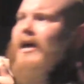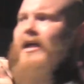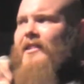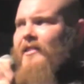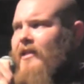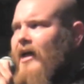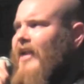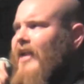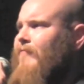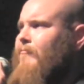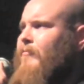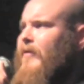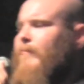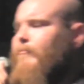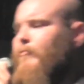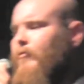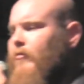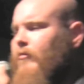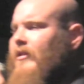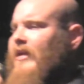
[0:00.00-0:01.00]
A lot of
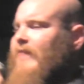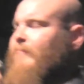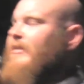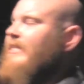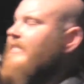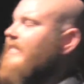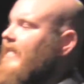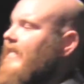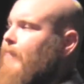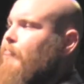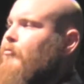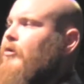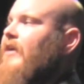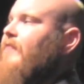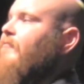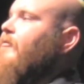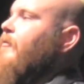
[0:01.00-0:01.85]
people have been separated